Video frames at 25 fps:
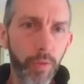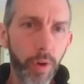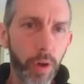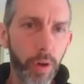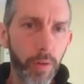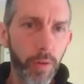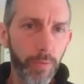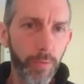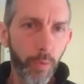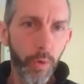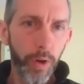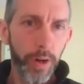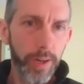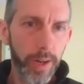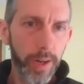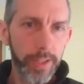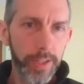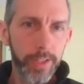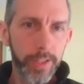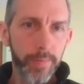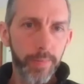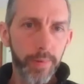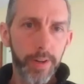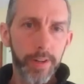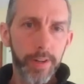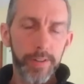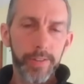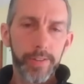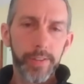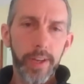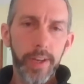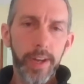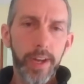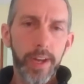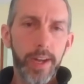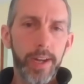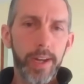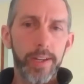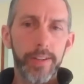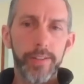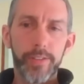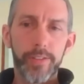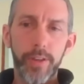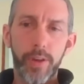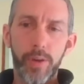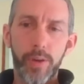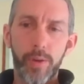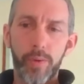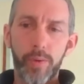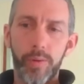role for customers.
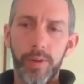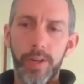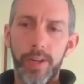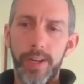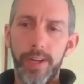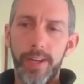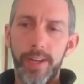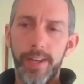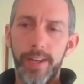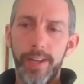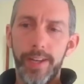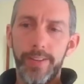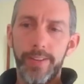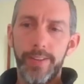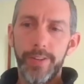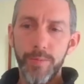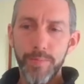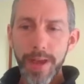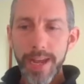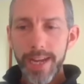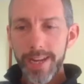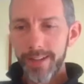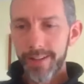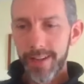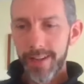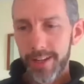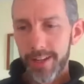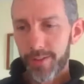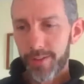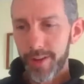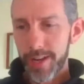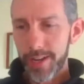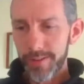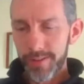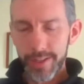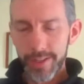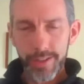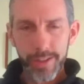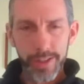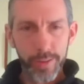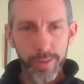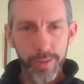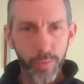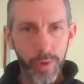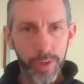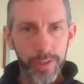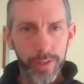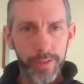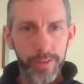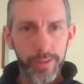So making that transition
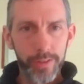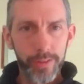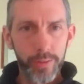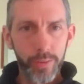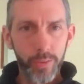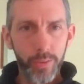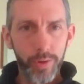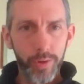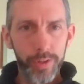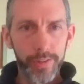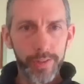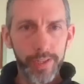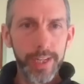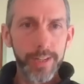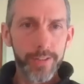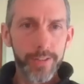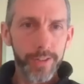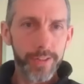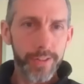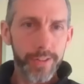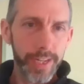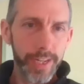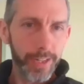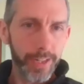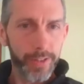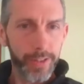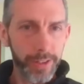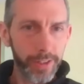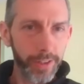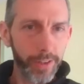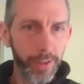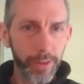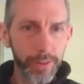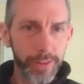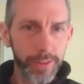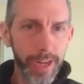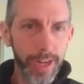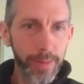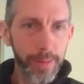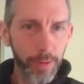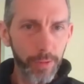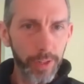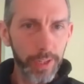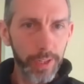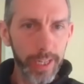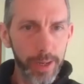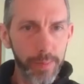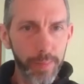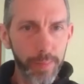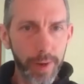was interesting. It took a little time to
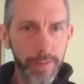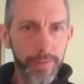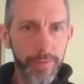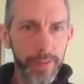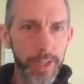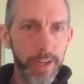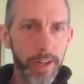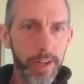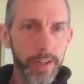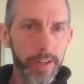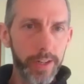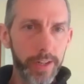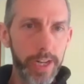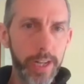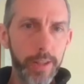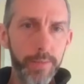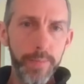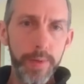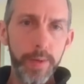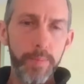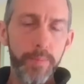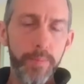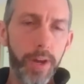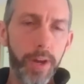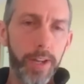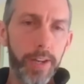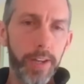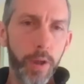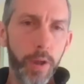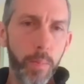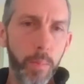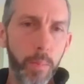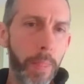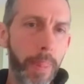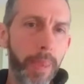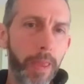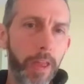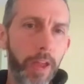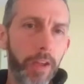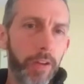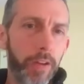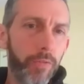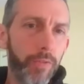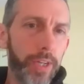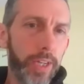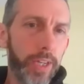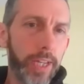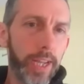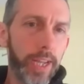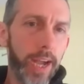really get my feet underneath me, but
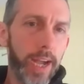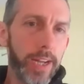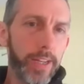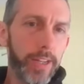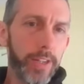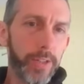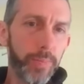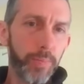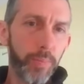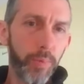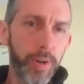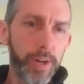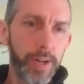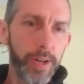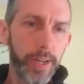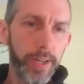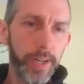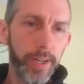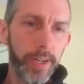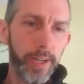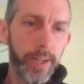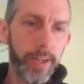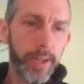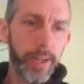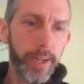really I just bring